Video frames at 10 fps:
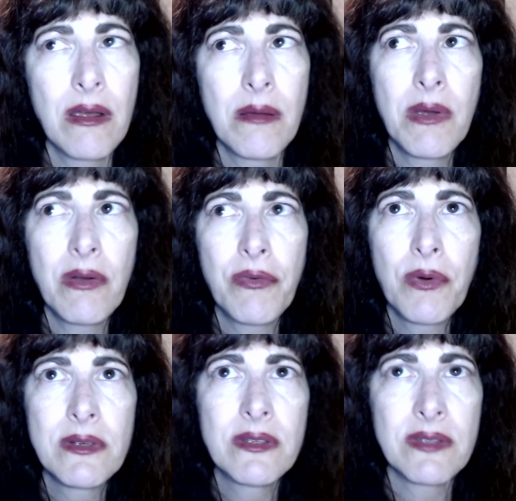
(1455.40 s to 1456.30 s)

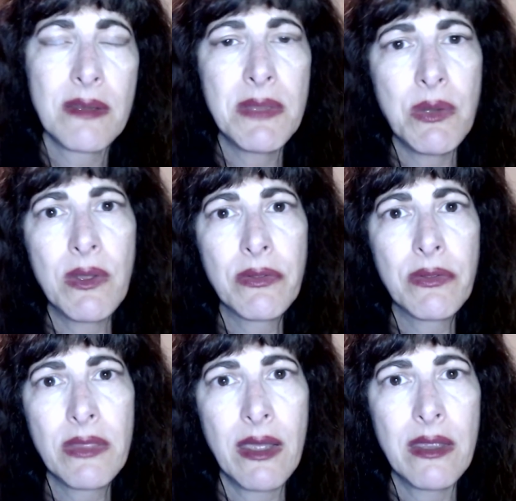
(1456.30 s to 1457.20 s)
afford to send me with
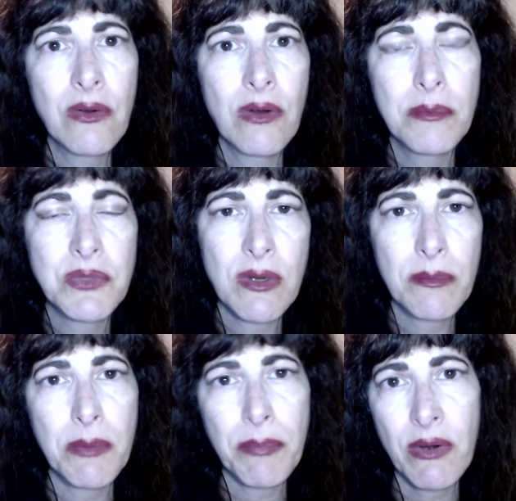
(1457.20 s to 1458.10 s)
on that Europe trip.
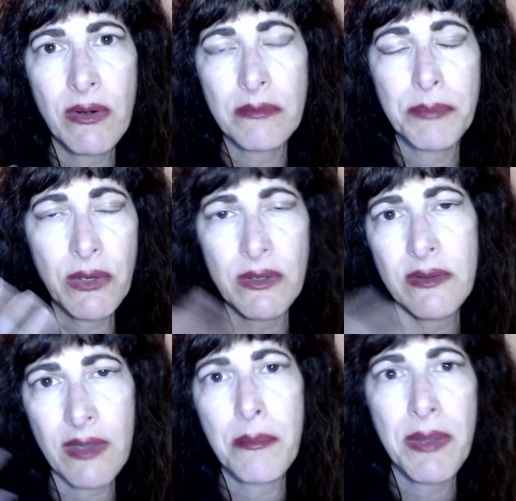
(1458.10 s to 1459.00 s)
The parents
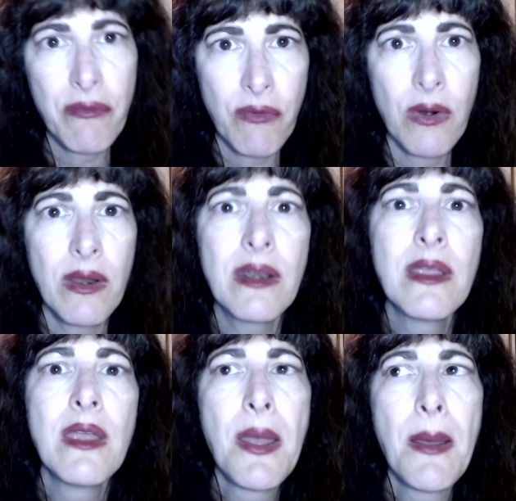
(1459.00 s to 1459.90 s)
had to pay for it.
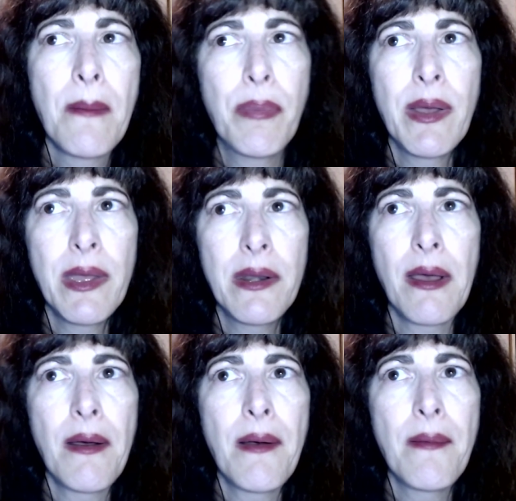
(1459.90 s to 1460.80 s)
But
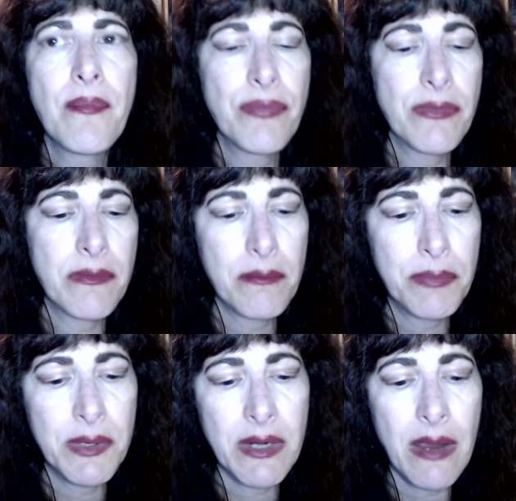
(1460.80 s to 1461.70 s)

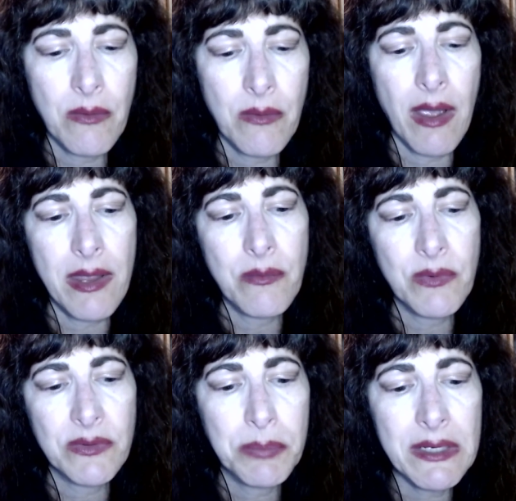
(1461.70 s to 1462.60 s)
I
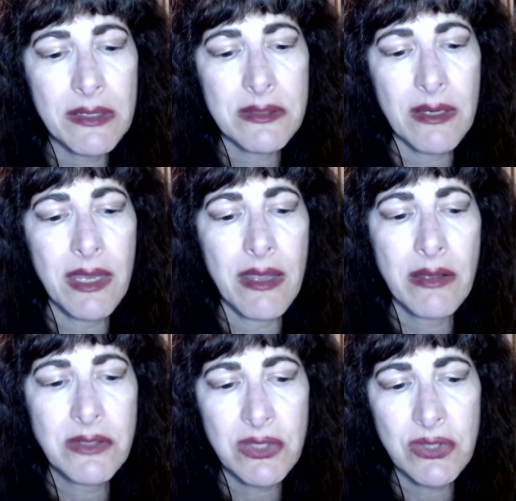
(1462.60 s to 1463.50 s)
was picked. I
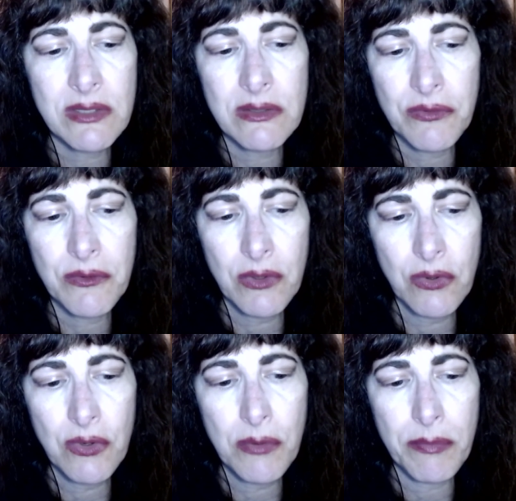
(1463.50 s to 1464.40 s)
auditioned for the
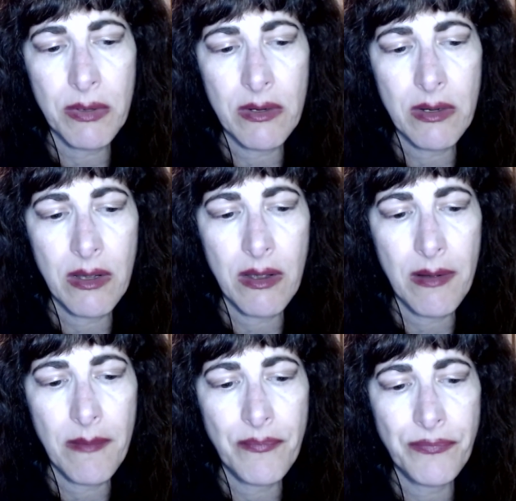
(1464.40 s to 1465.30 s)
group
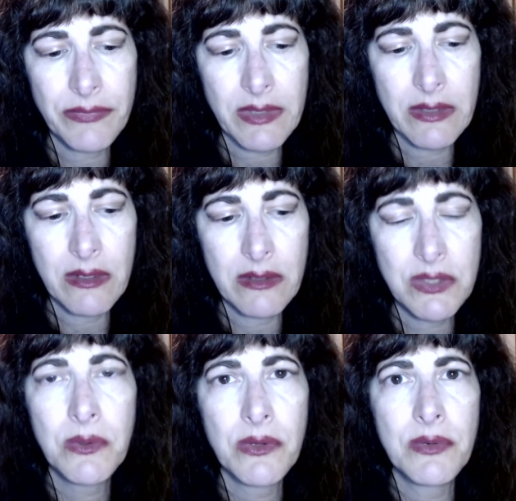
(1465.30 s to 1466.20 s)

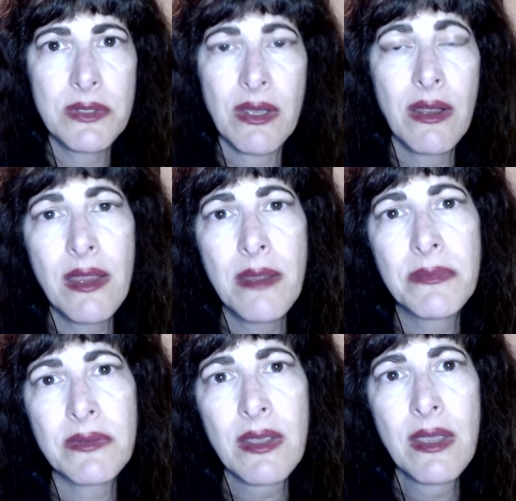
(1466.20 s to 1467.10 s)
2 or 3
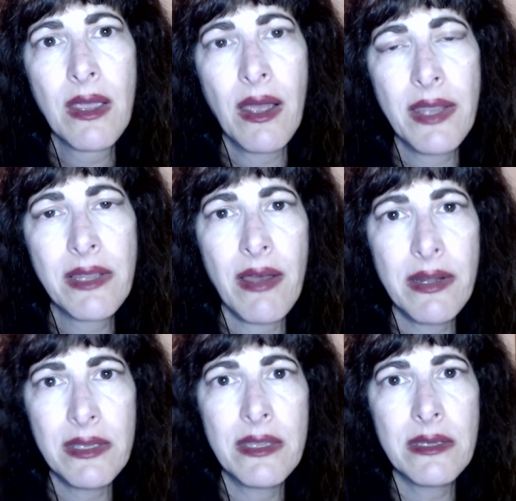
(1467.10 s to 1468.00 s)
times. I got
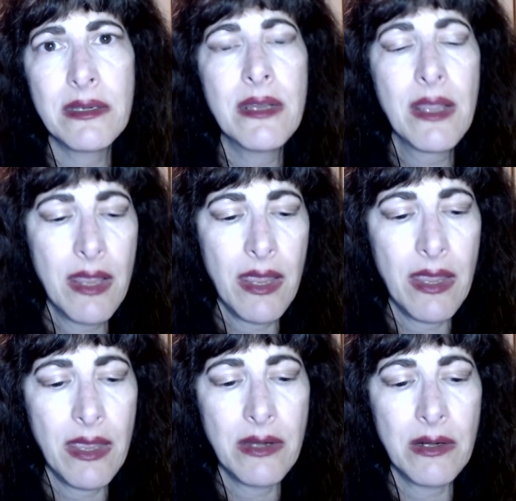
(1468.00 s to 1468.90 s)
in,
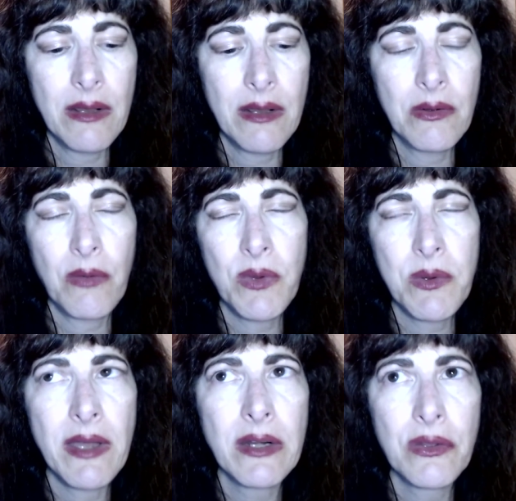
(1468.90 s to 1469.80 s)
and we
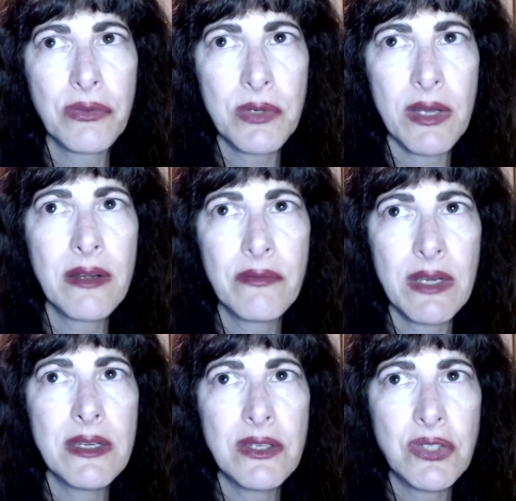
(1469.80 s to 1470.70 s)
had to go through kind of an
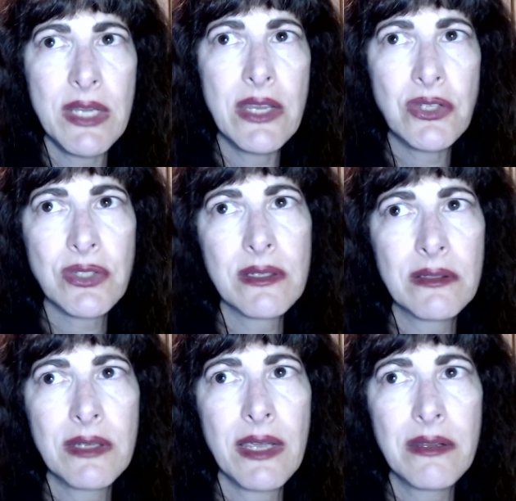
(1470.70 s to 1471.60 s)

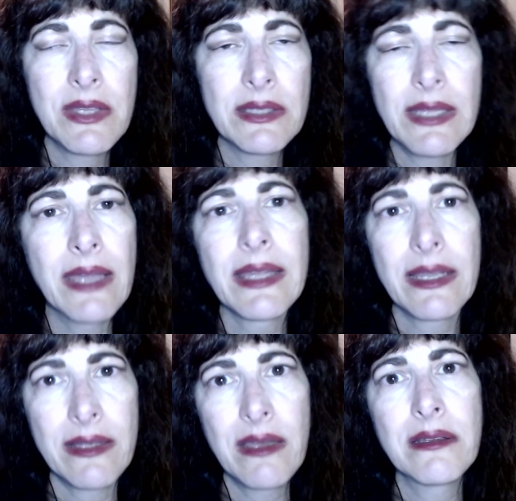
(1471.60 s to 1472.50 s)
initiation kind of thing. They had
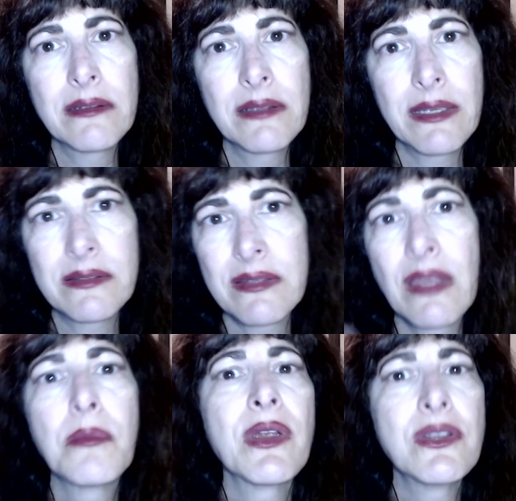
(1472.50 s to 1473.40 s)
like a
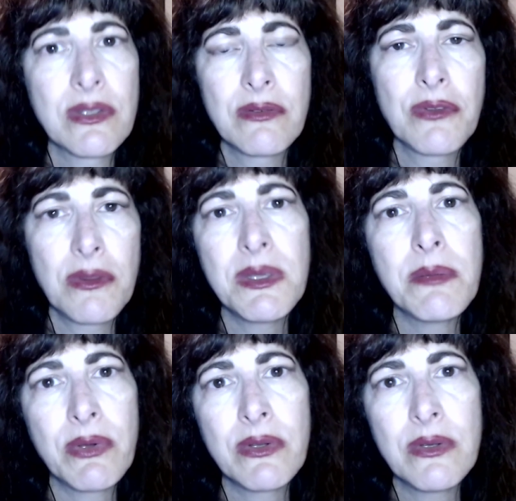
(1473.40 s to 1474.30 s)
celebration for the
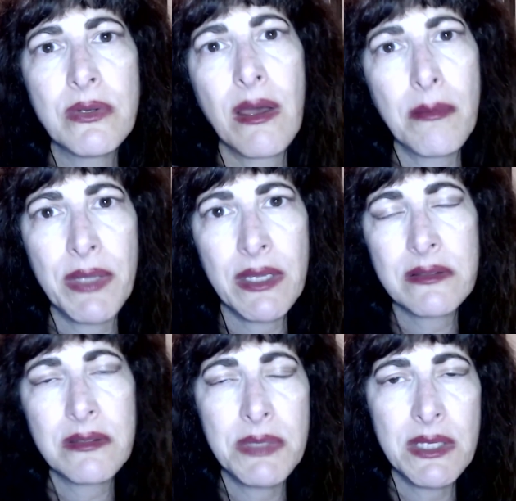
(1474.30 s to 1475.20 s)
people who got
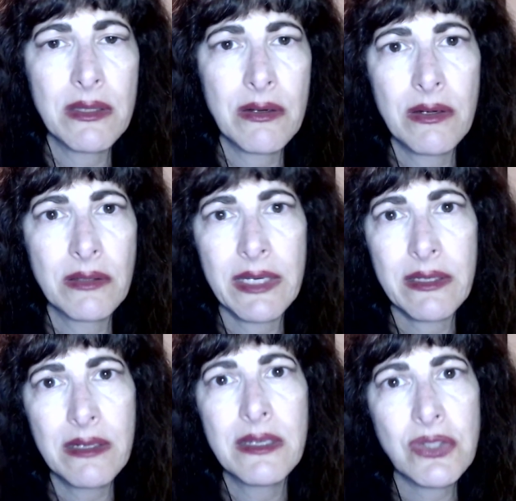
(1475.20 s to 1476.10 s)
picked to be in there, and like
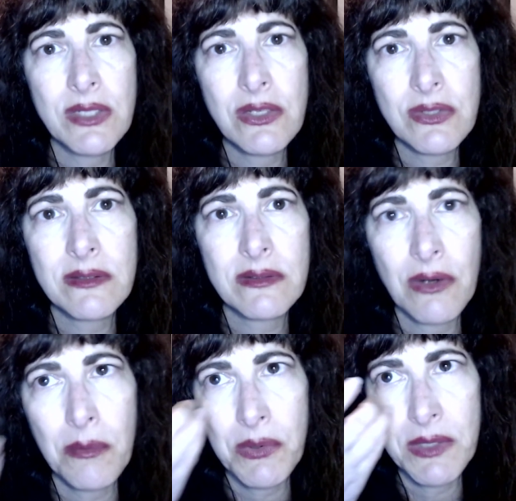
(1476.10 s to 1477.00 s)
an initiation
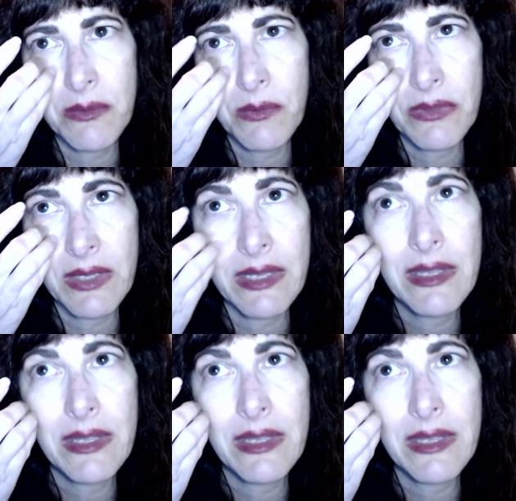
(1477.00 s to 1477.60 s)
ceremony where they